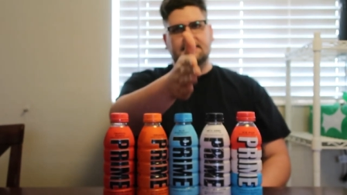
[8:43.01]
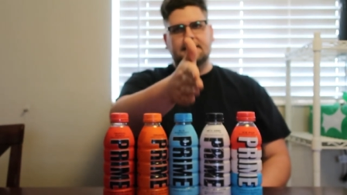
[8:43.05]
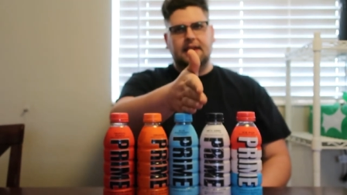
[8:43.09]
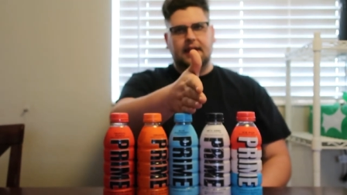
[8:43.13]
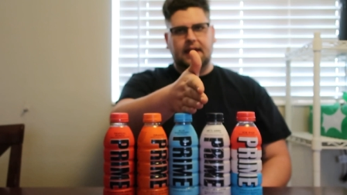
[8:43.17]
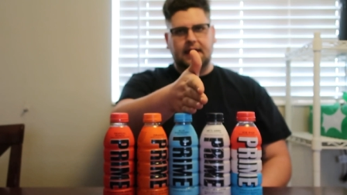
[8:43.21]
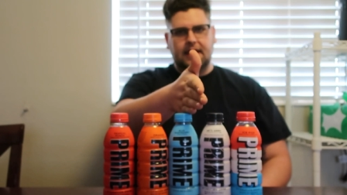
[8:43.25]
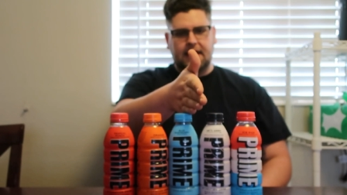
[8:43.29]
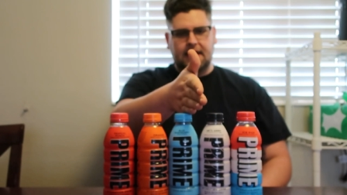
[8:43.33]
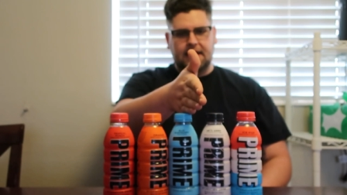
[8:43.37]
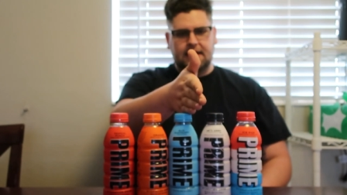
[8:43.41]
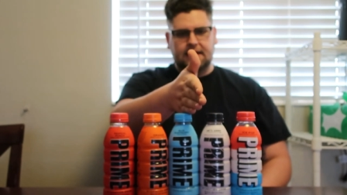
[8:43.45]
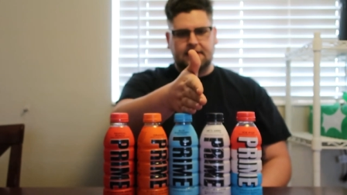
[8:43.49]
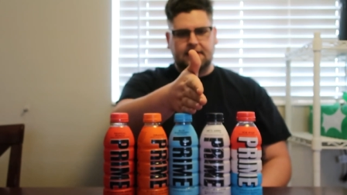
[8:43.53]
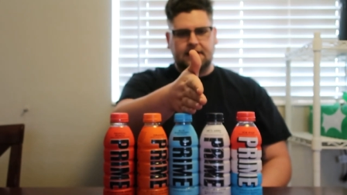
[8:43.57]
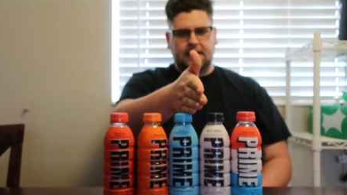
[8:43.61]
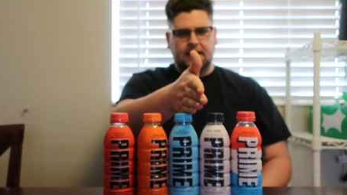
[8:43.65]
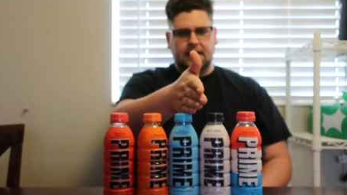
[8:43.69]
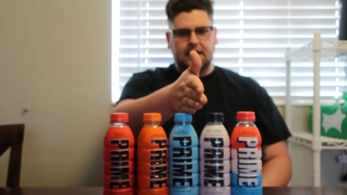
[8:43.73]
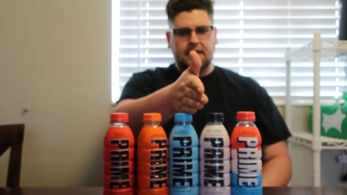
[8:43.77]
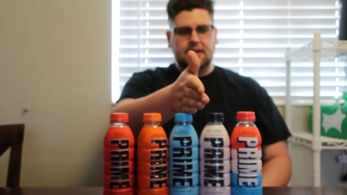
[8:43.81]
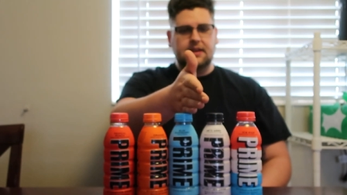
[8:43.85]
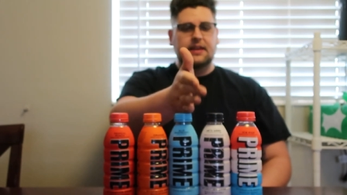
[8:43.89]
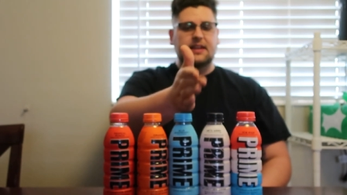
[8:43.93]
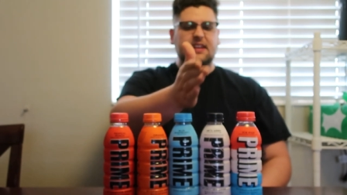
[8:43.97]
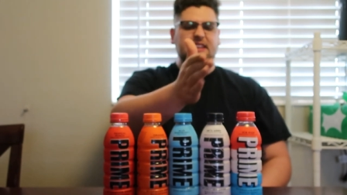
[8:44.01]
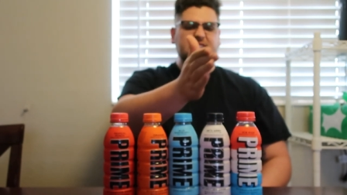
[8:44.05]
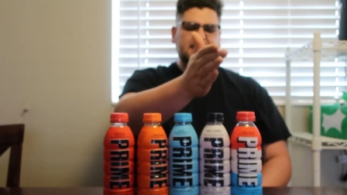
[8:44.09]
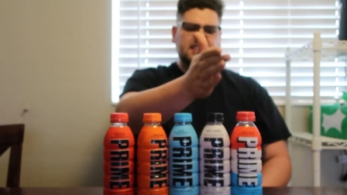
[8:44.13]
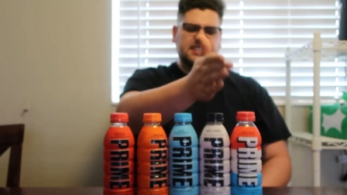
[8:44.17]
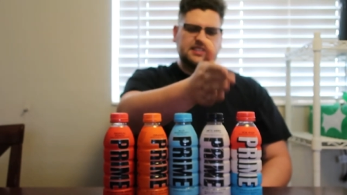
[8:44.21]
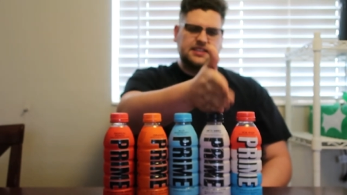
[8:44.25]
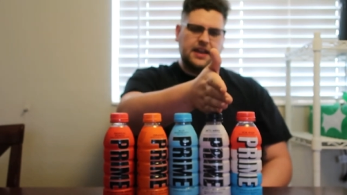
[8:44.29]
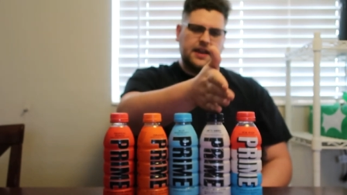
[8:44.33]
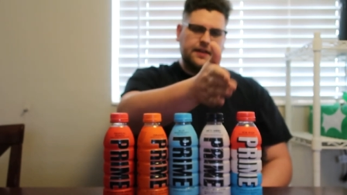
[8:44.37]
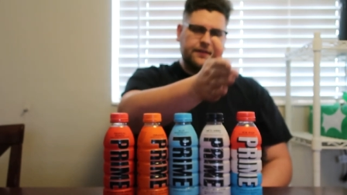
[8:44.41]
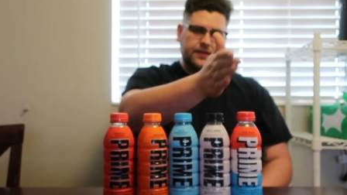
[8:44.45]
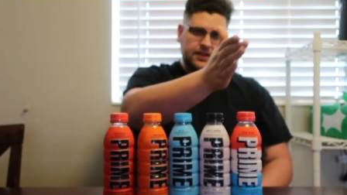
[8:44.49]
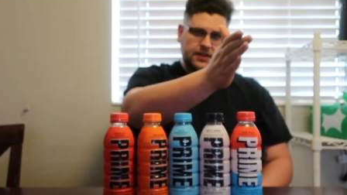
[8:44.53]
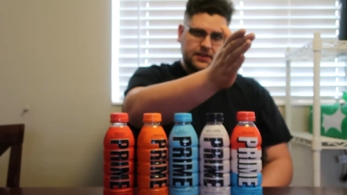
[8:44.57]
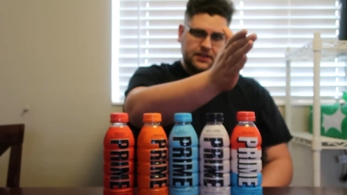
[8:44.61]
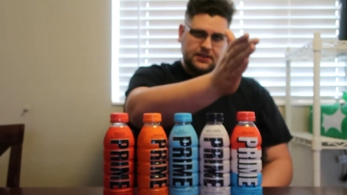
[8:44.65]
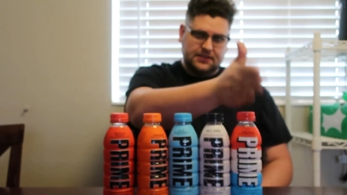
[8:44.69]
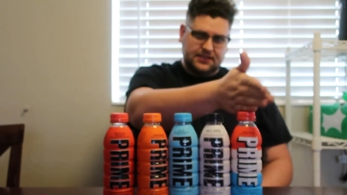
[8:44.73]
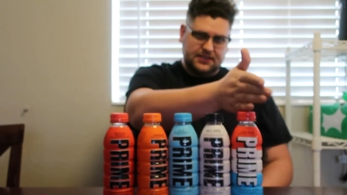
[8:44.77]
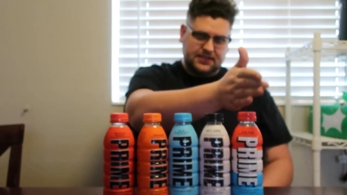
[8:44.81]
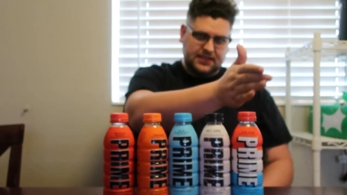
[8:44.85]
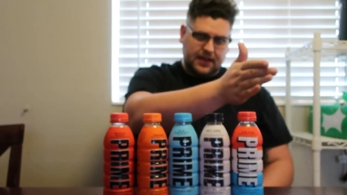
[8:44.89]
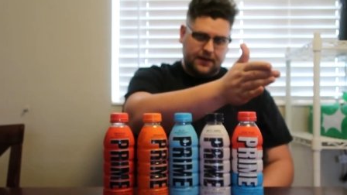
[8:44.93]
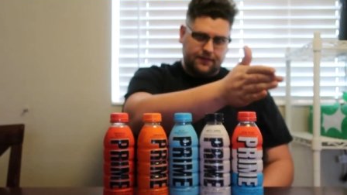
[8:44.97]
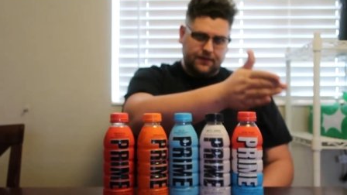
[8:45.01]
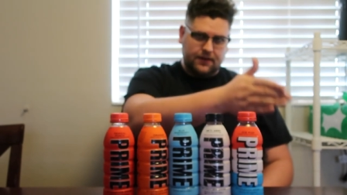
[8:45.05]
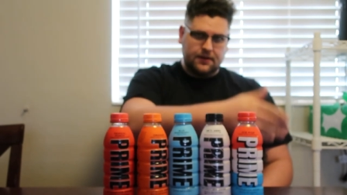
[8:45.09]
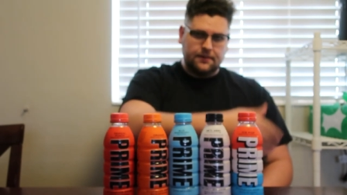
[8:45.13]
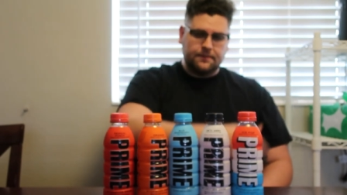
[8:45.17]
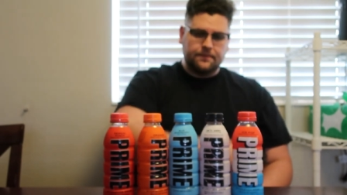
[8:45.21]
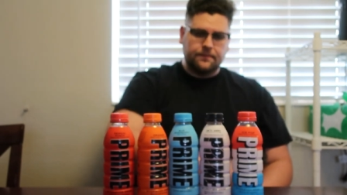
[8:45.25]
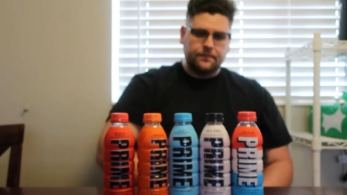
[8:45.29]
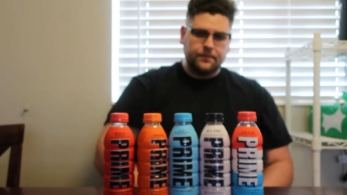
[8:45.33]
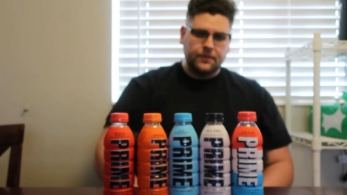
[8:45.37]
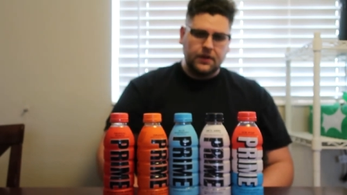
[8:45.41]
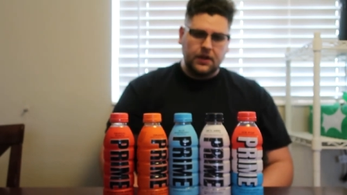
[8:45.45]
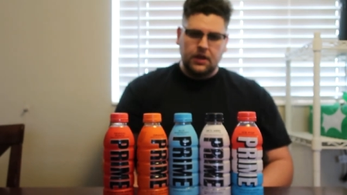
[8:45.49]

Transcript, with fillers: 10 out of 10, 7, 7.